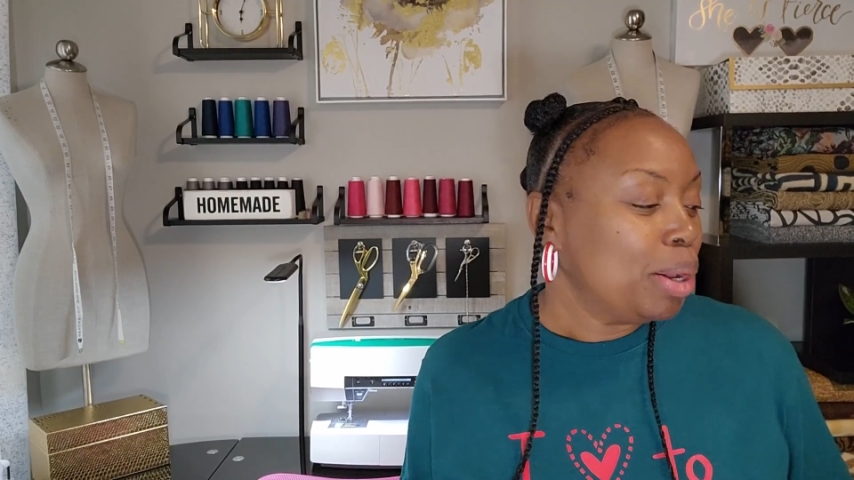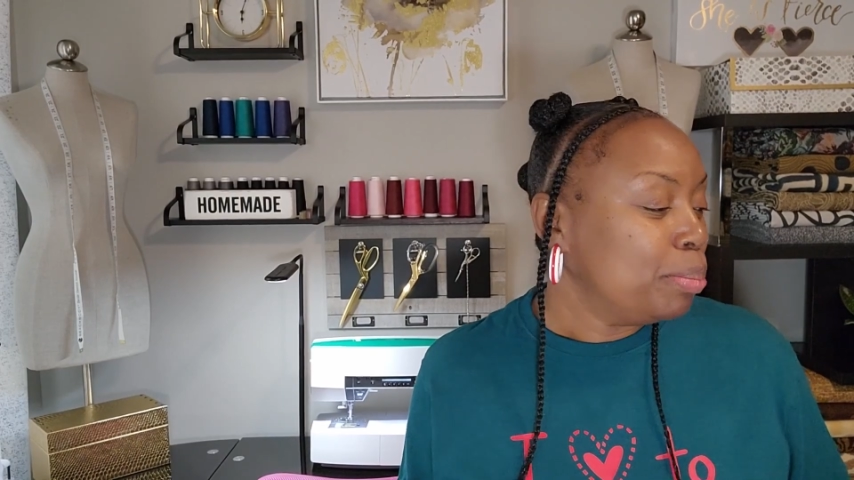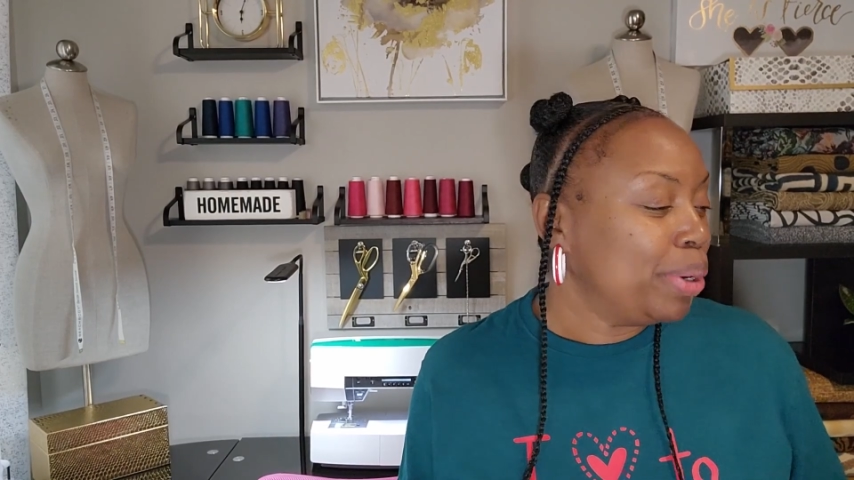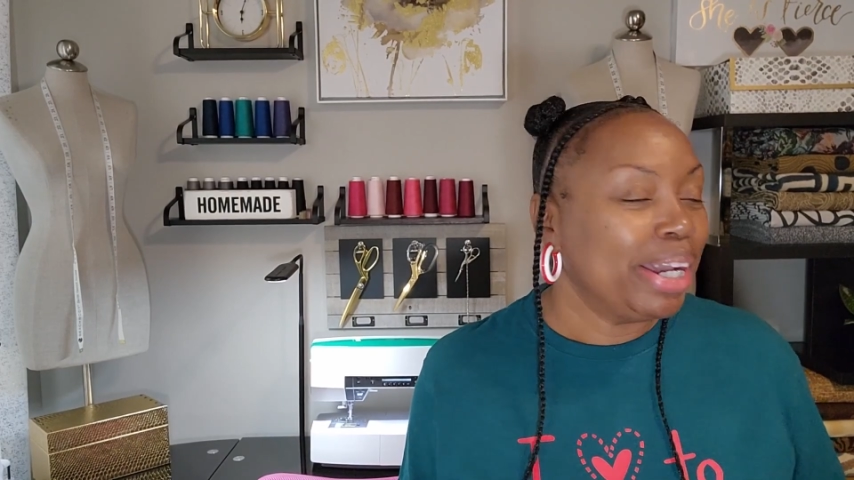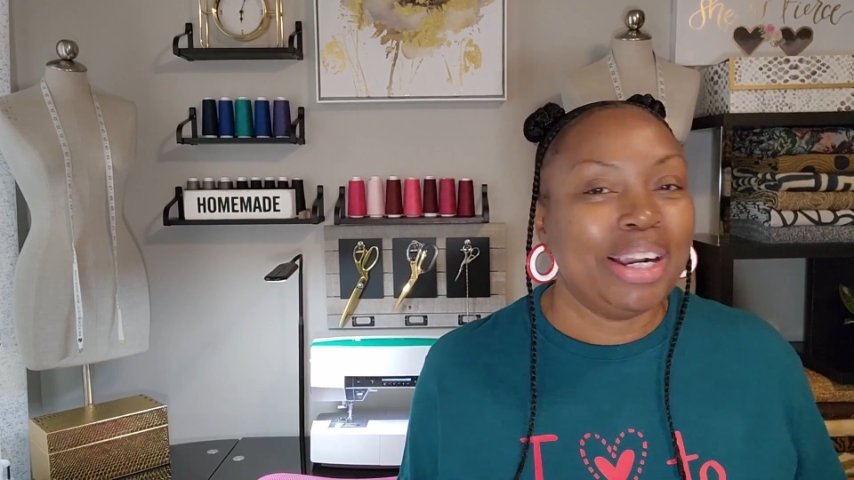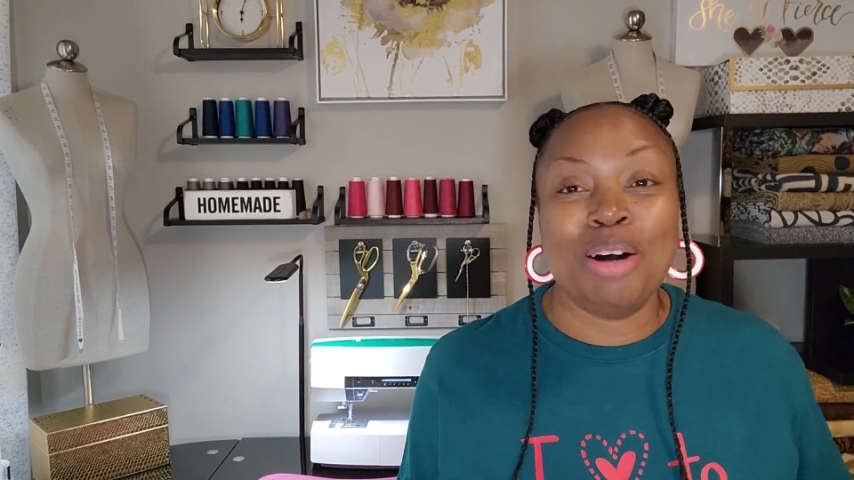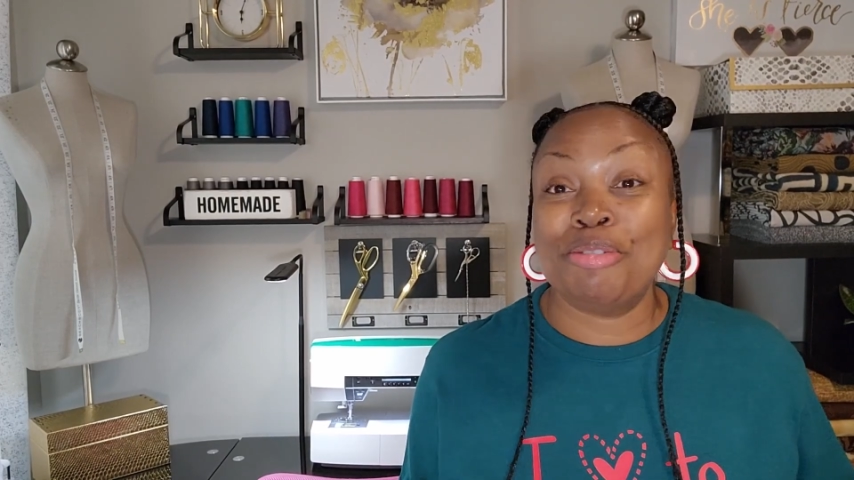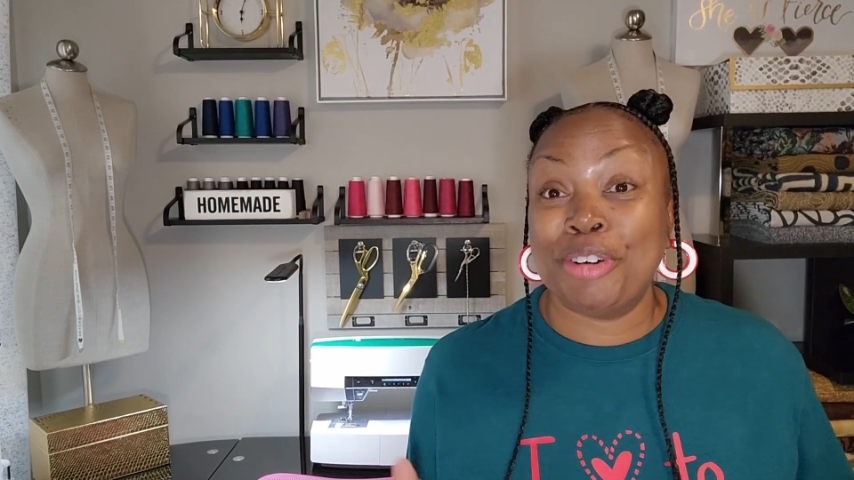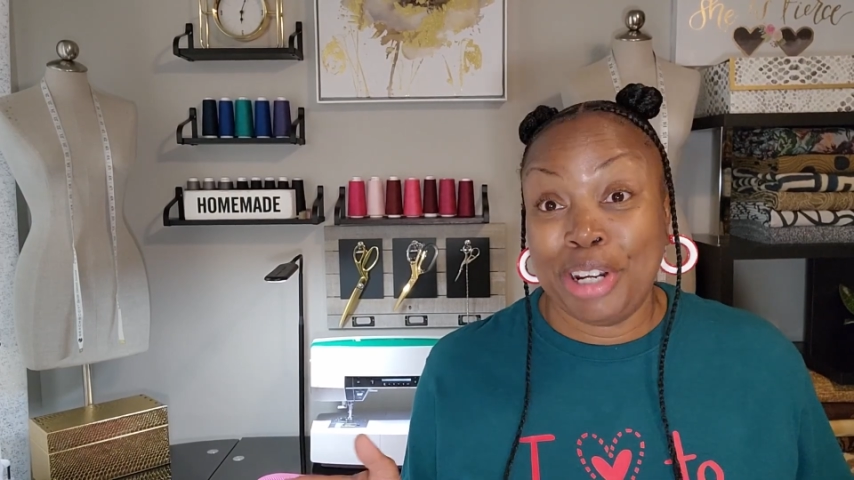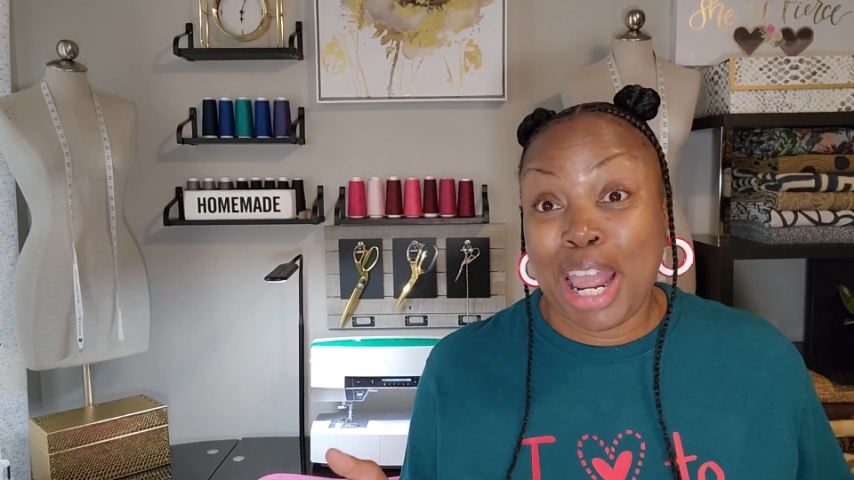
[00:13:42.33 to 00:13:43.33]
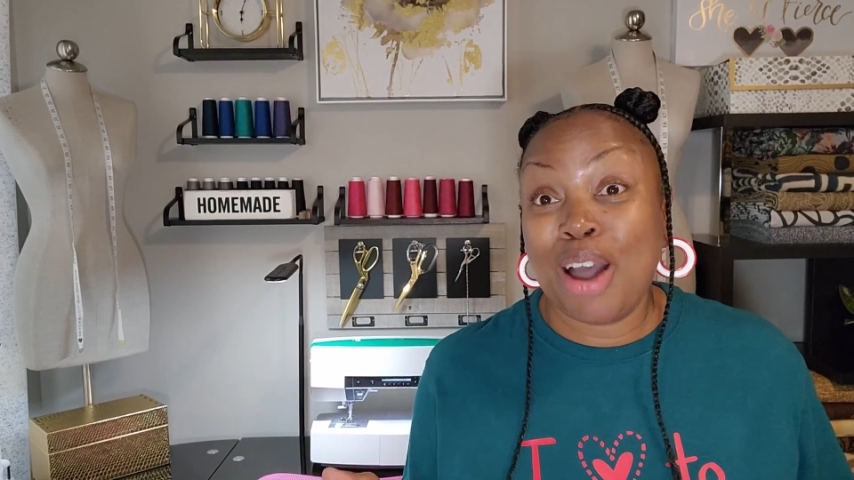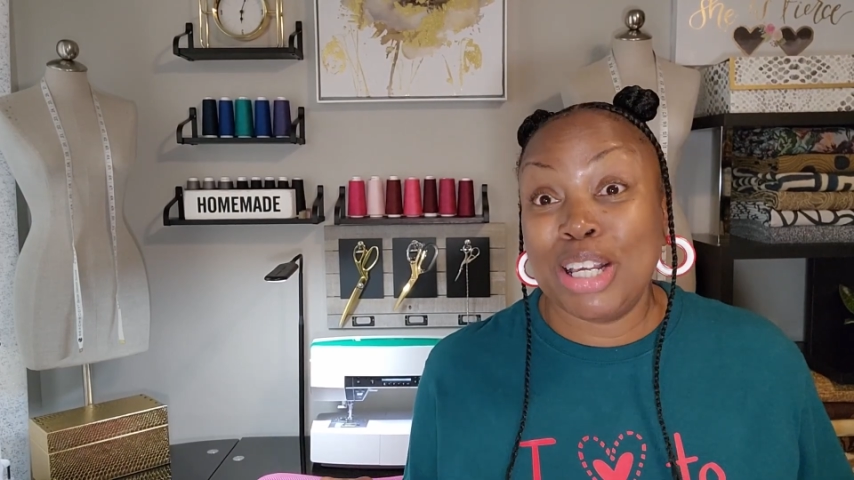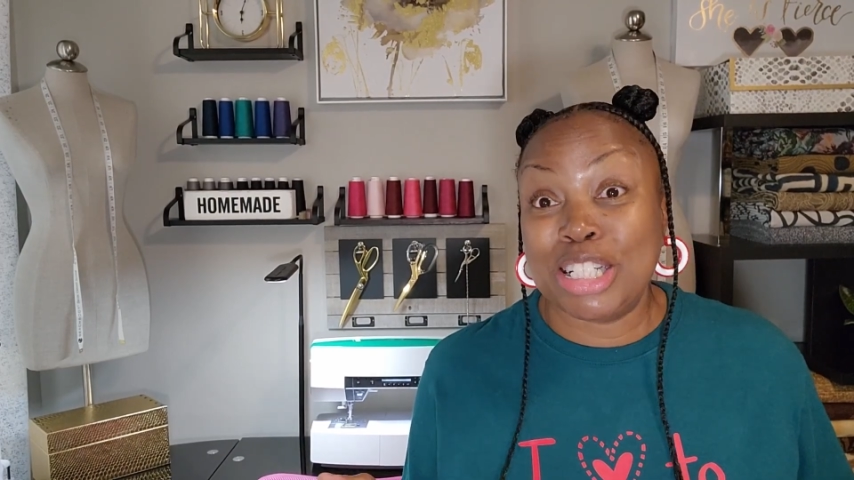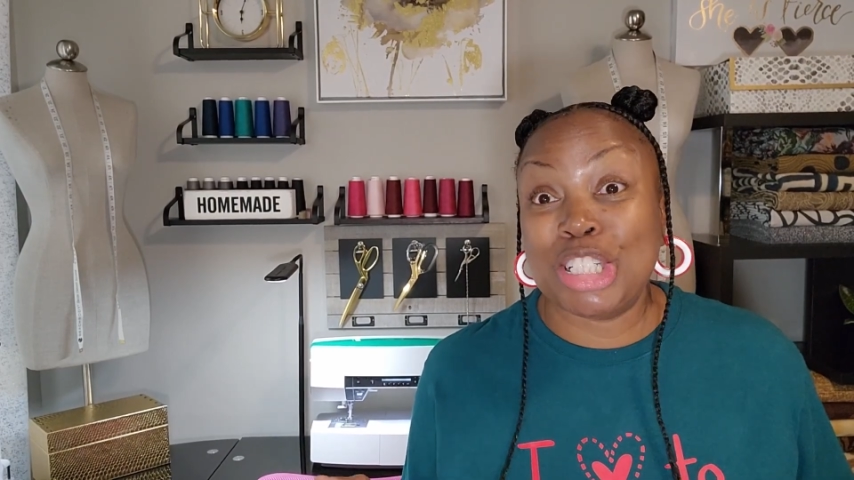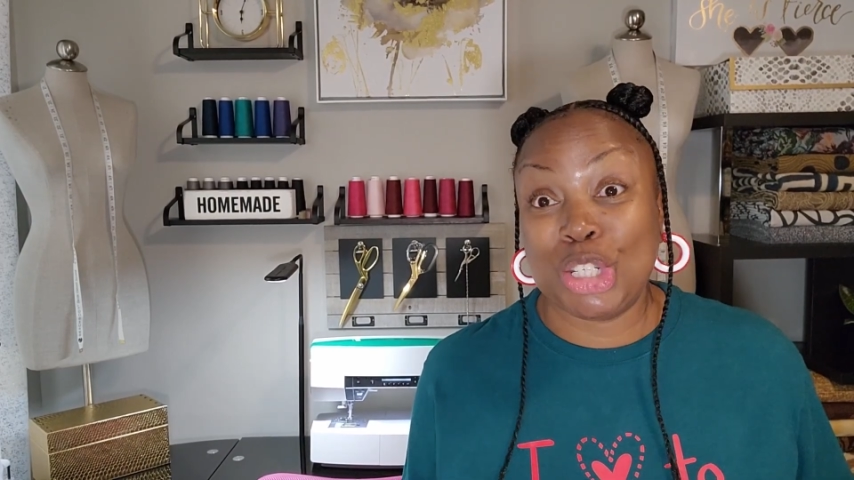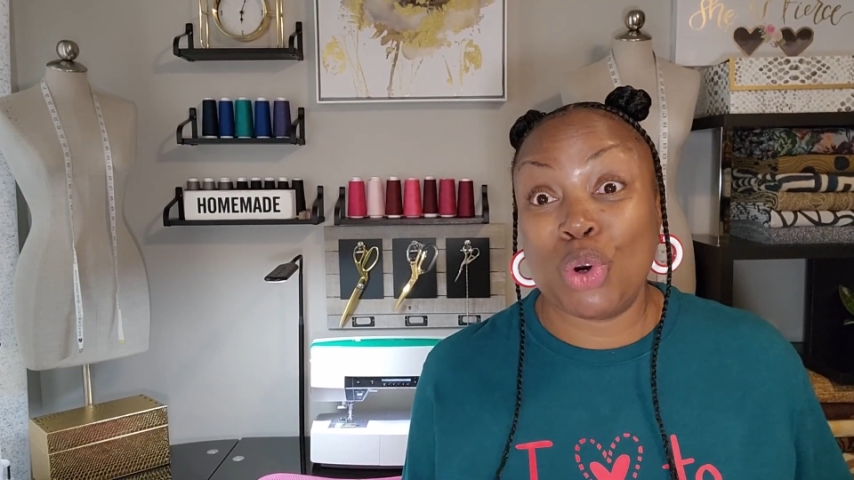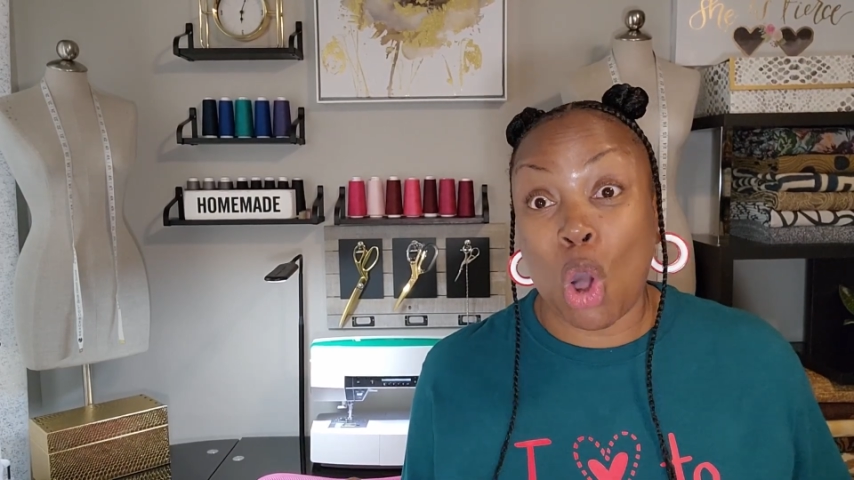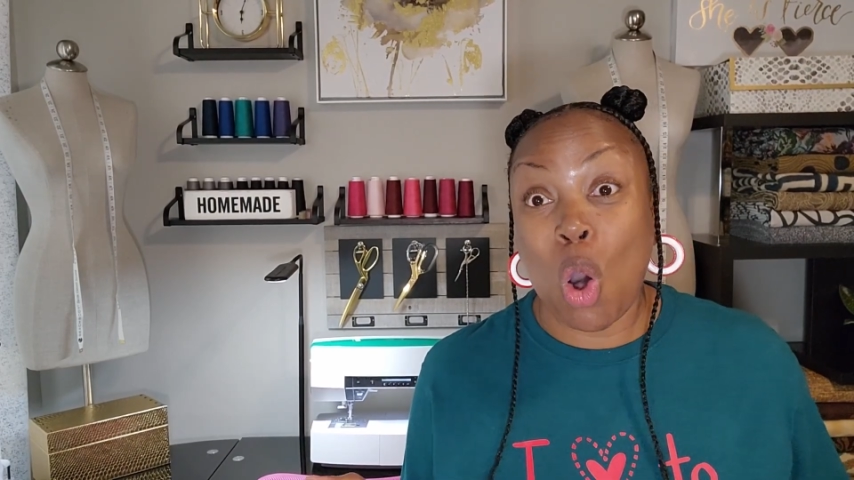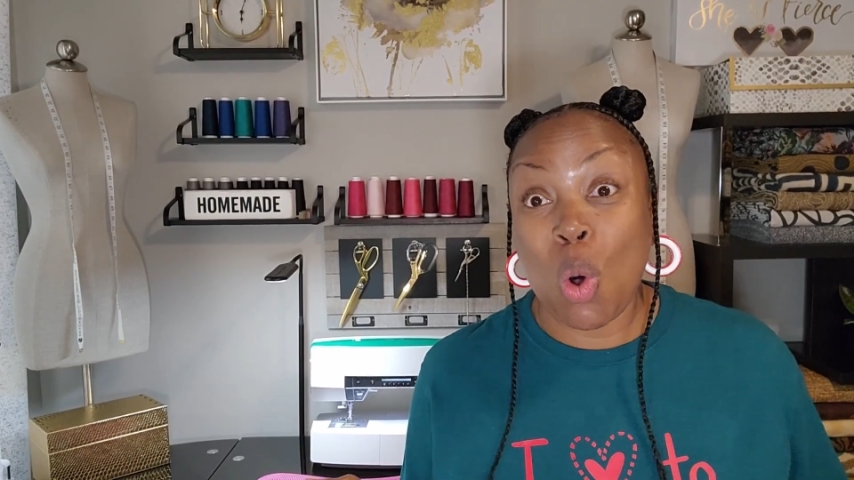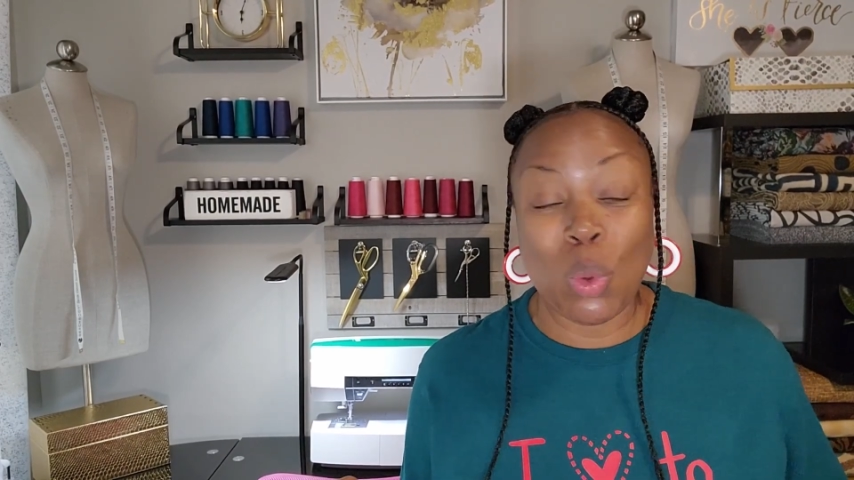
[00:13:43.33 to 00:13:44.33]
But for now it's still
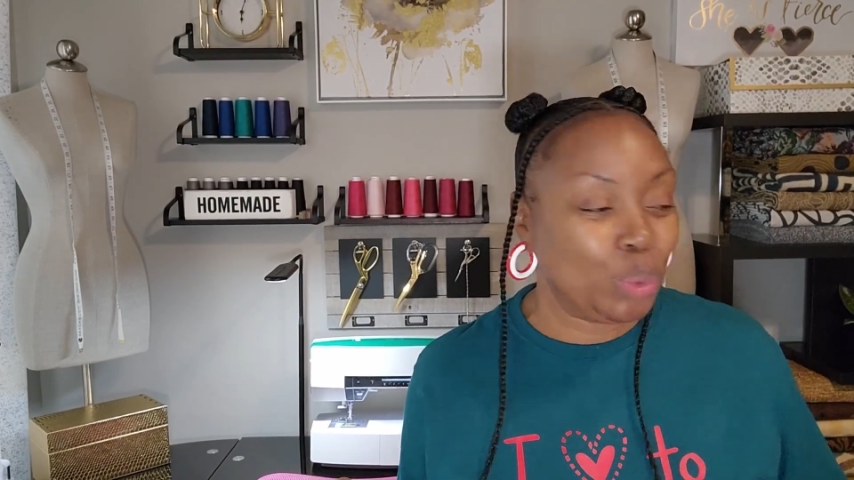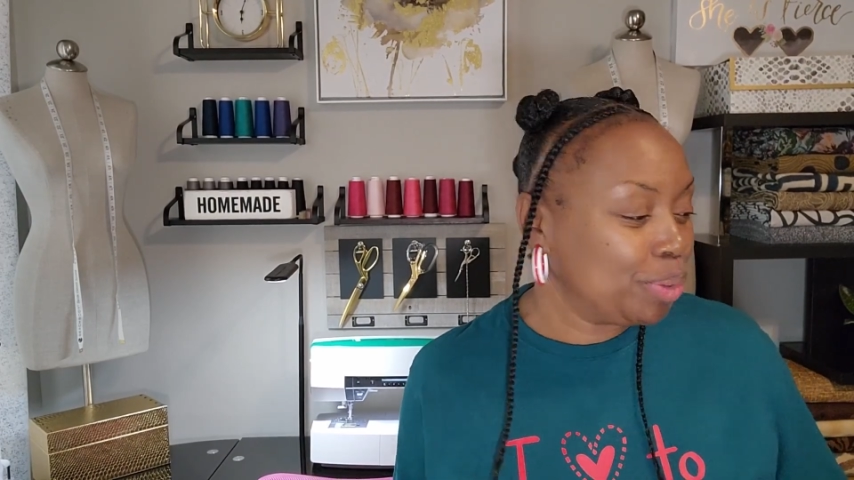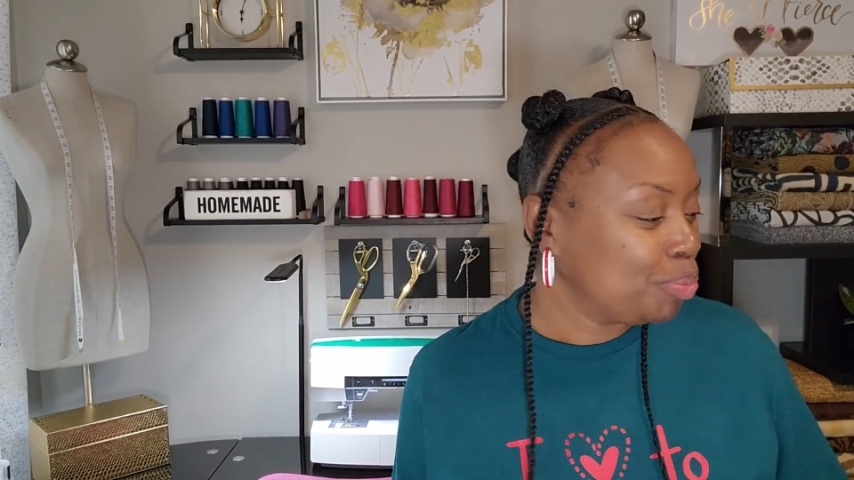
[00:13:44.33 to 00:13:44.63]
cold.